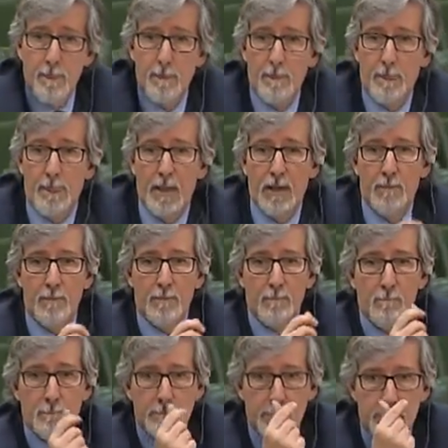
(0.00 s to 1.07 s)
Well, thank you for
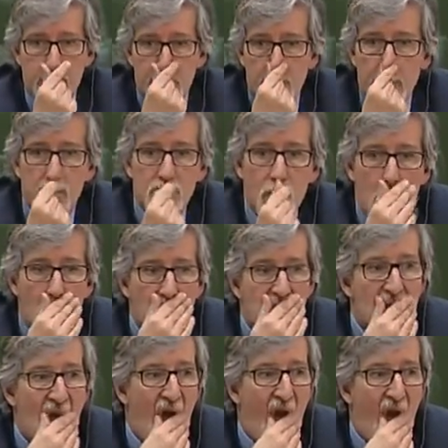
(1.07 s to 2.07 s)
that. I guess my concern is